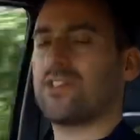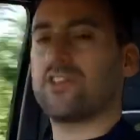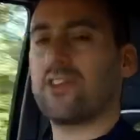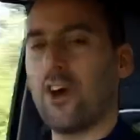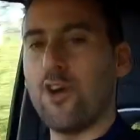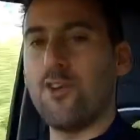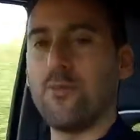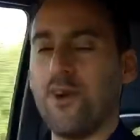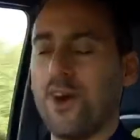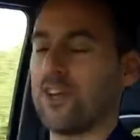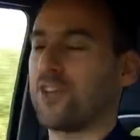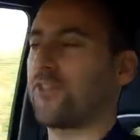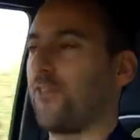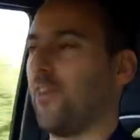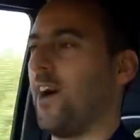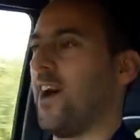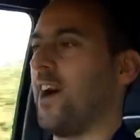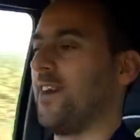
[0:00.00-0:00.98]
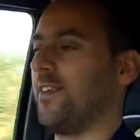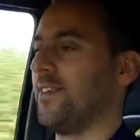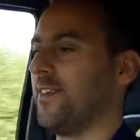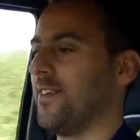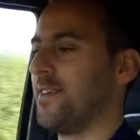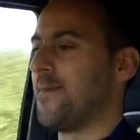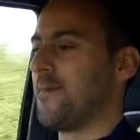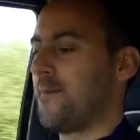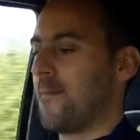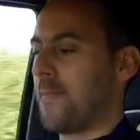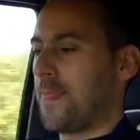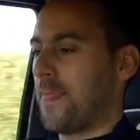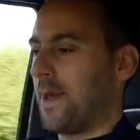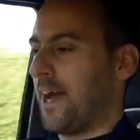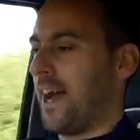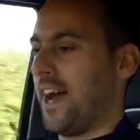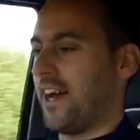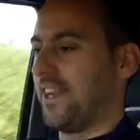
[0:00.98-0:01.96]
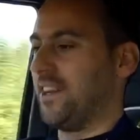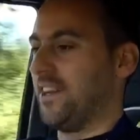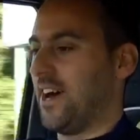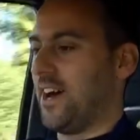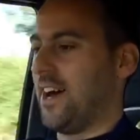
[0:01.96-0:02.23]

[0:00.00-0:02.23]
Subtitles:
so much fun. And